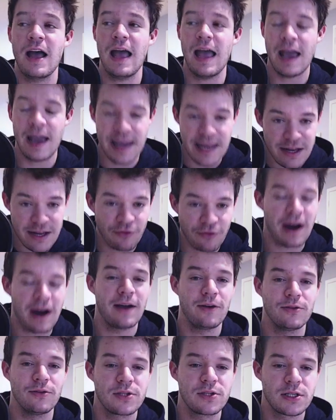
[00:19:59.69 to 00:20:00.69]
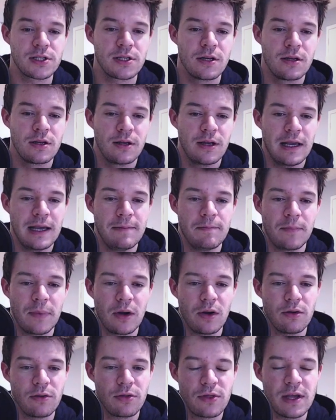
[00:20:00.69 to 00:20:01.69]
8 rounds in
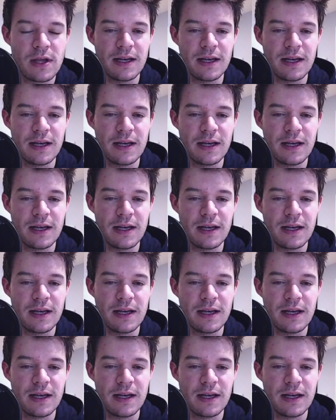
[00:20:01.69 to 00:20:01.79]
both the